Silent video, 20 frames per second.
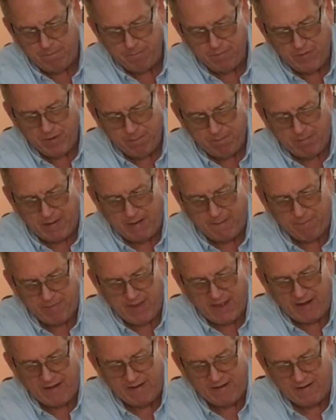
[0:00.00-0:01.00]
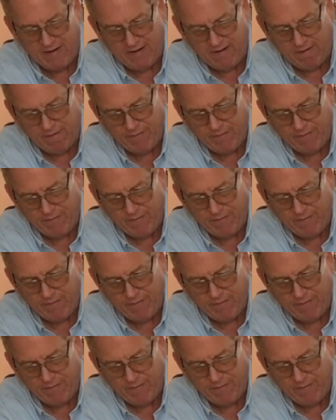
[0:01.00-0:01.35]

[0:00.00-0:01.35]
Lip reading: pop that in here,